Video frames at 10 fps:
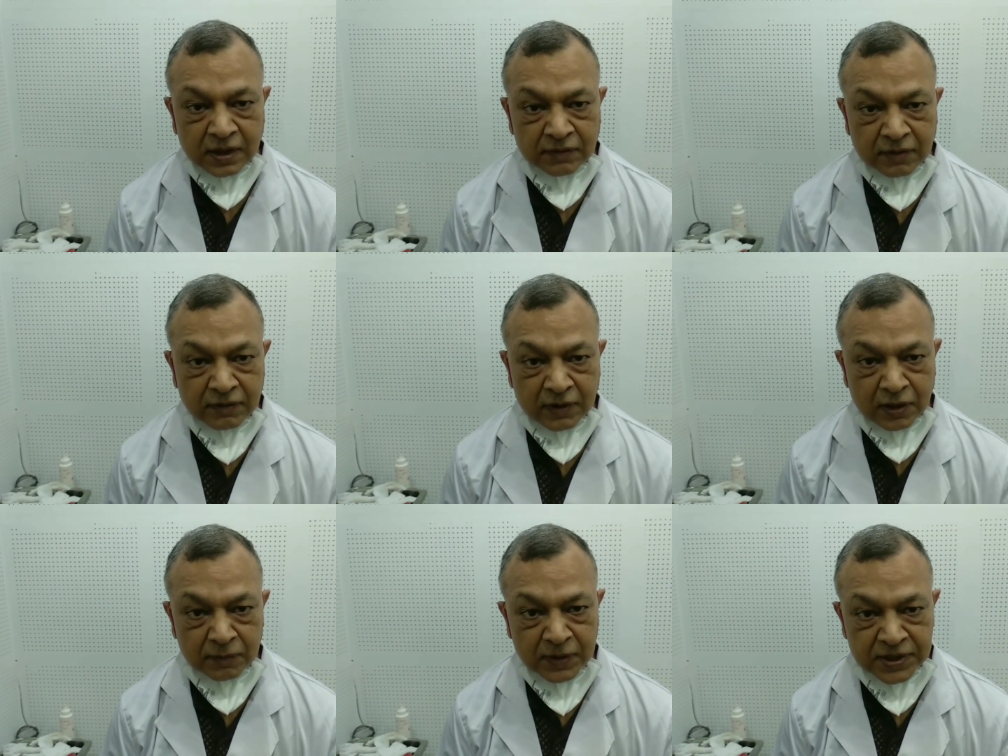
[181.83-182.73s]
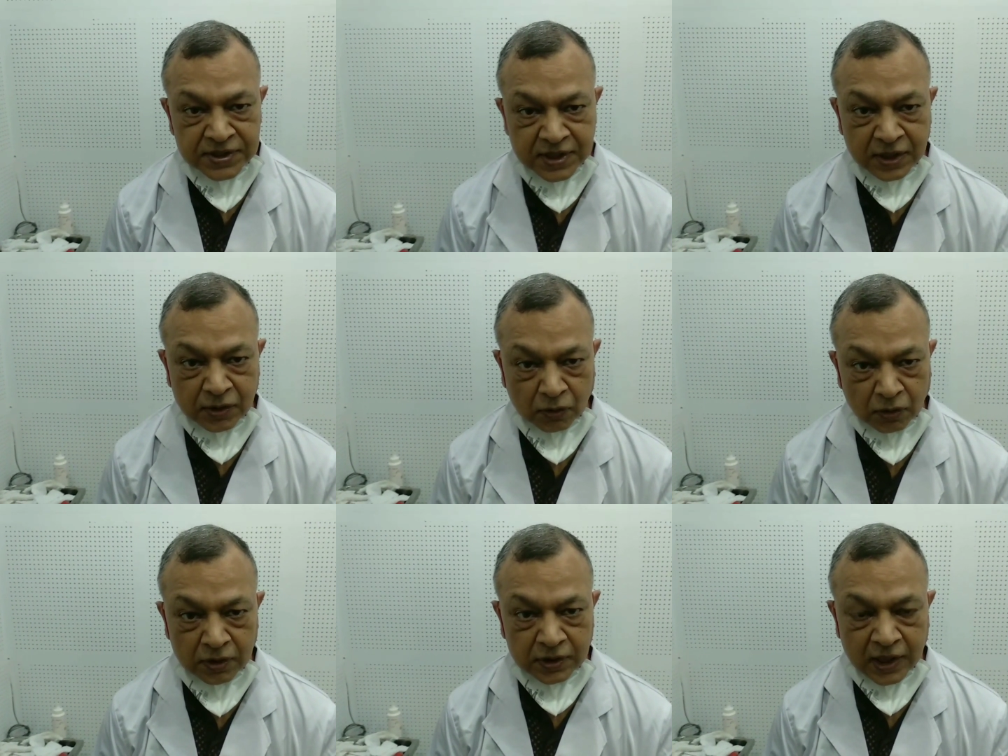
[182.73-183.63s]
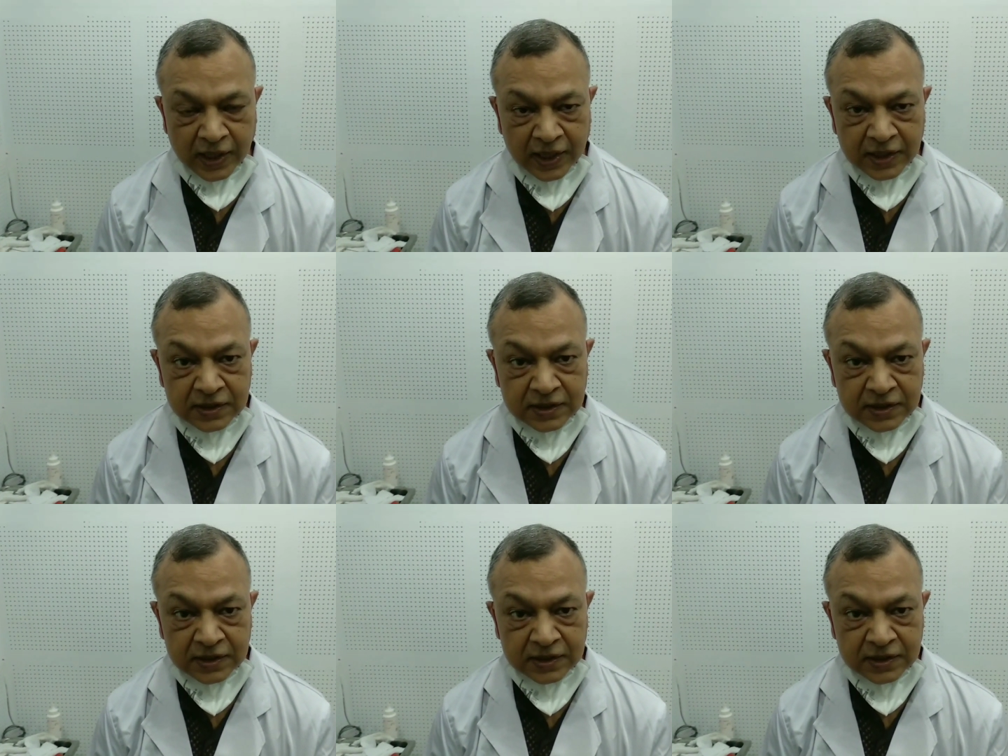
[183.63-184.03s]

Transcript: we will be seeing not only the larynx,